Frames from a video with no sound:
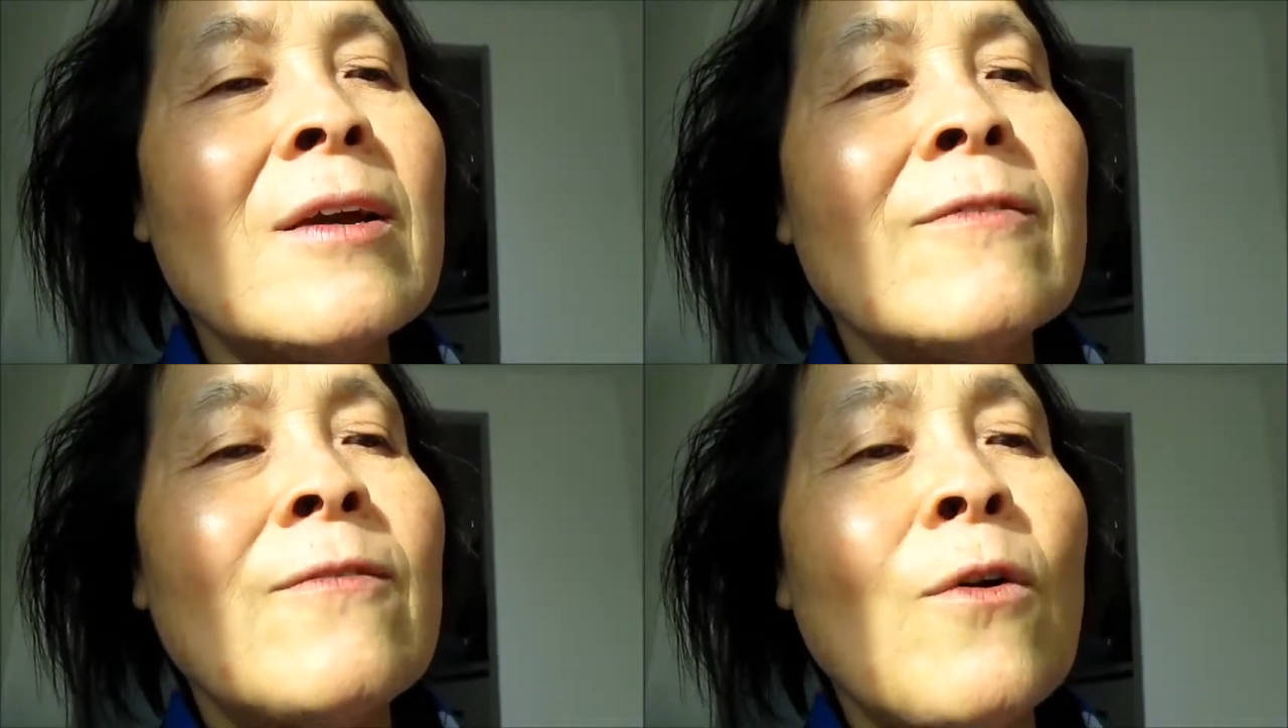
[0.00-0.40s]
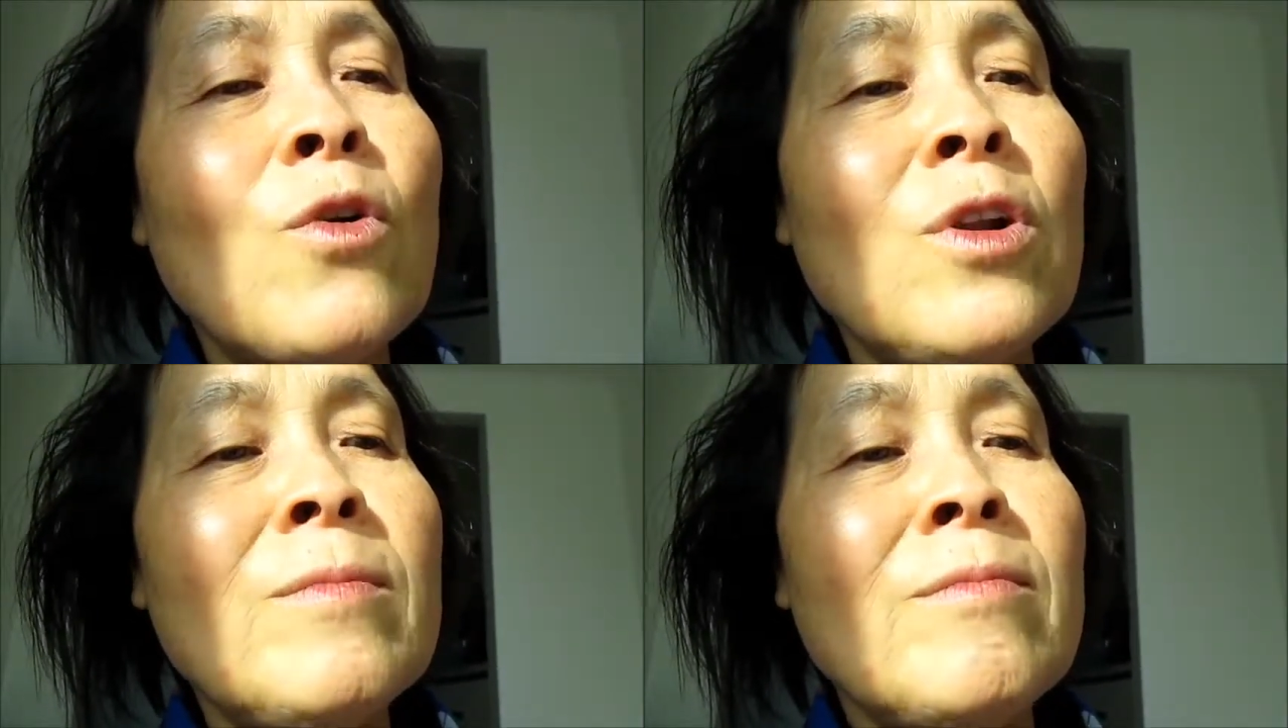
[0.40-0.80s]

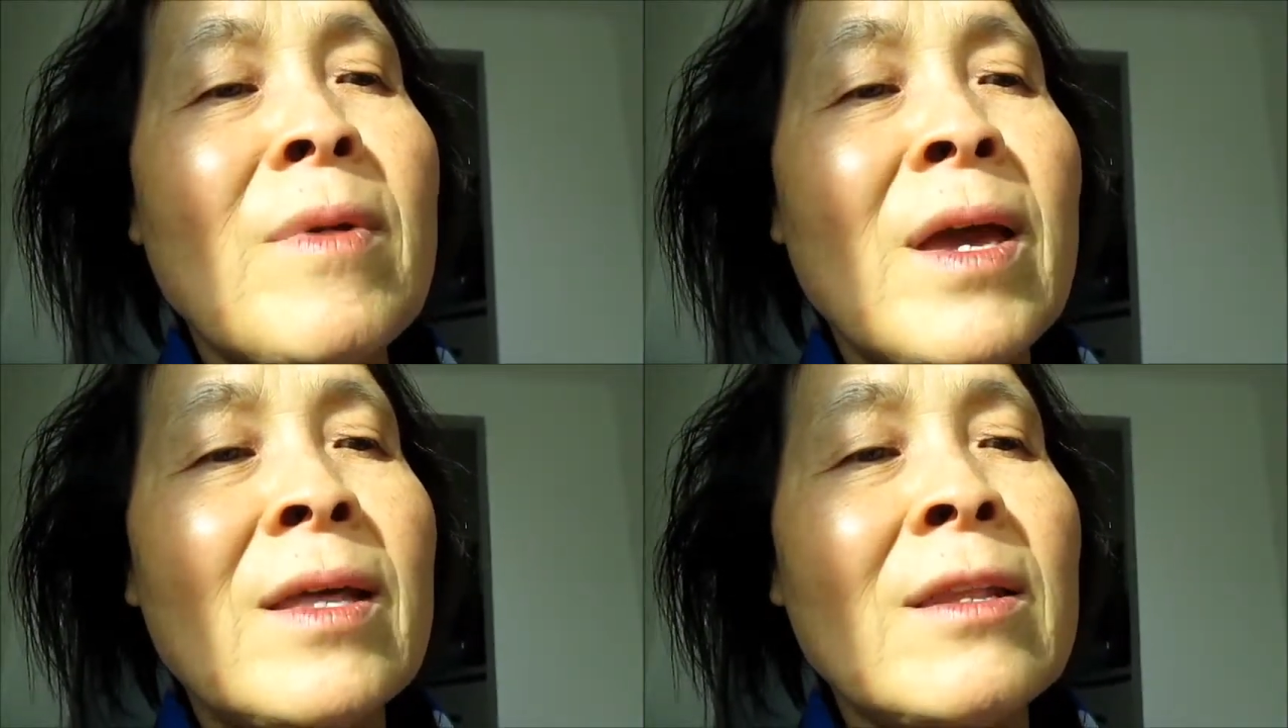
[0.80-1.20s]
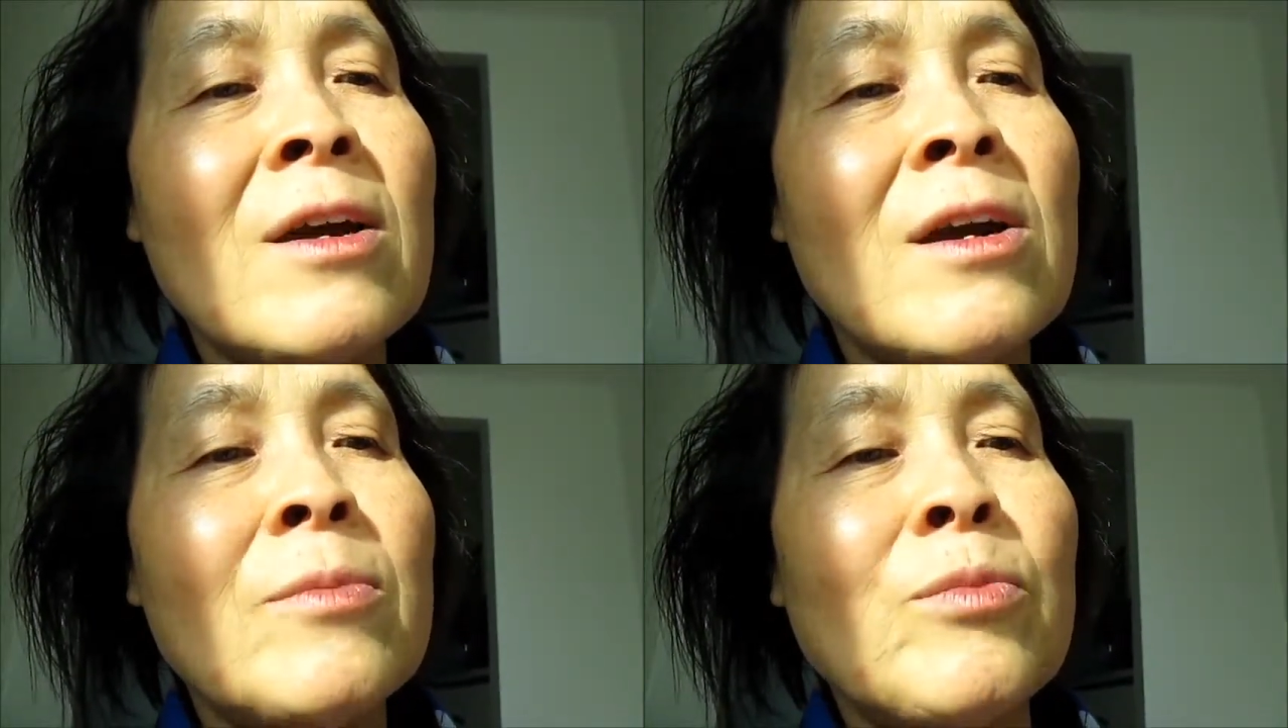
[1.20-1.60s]
Fallen men
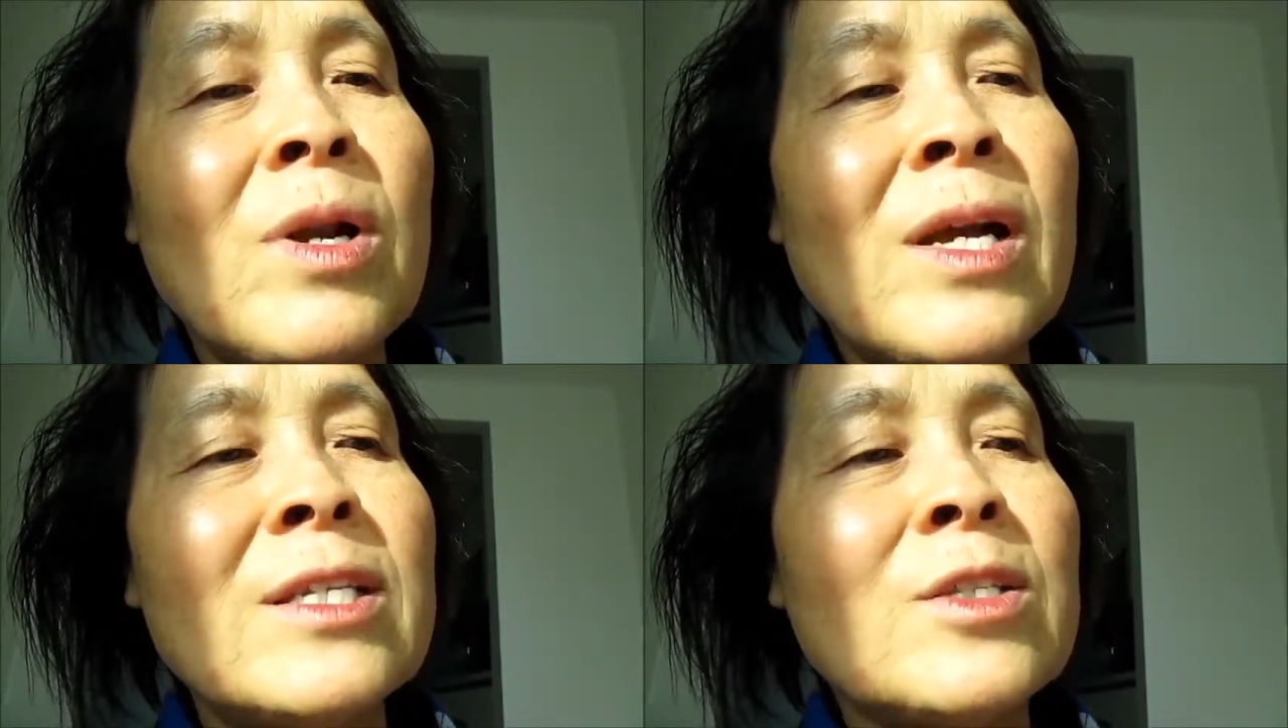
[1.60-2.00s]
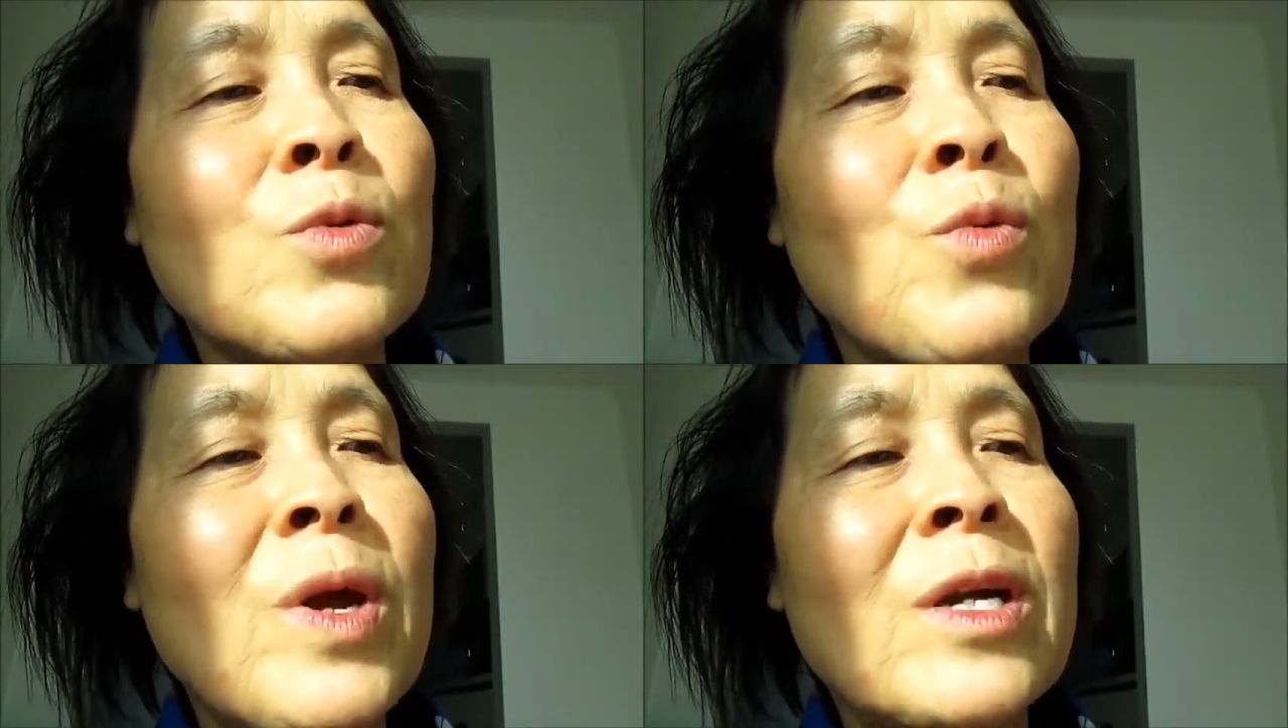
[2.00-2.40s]
are placed
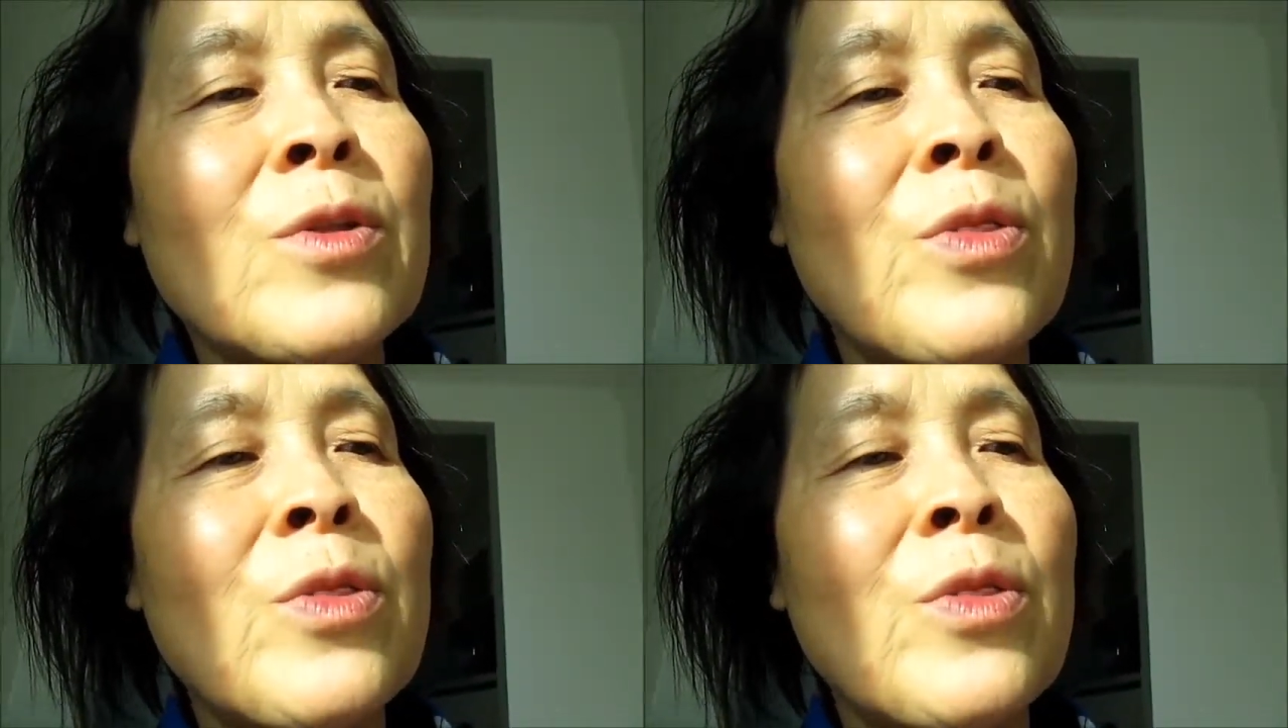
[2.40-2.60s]
where,